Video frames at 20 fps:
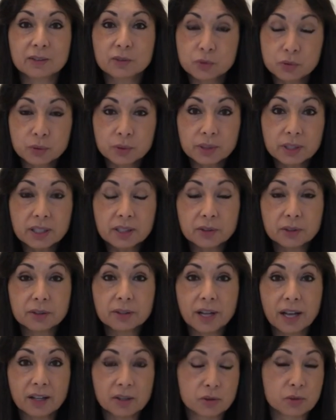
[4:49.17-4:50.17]
A true
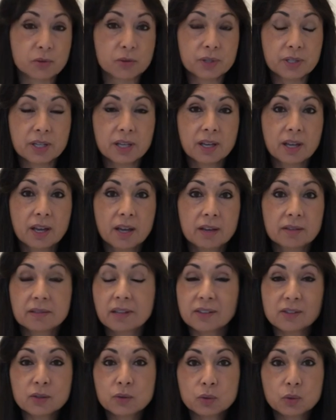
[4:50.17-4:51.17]
leader actually
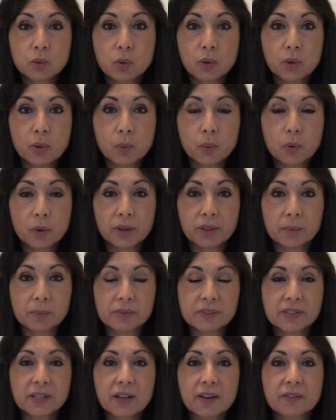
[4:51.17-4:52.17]
doesn't do all the work
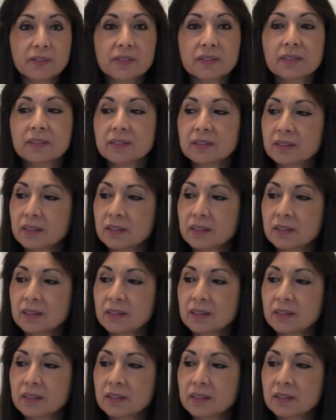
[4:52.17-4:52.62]
themselves.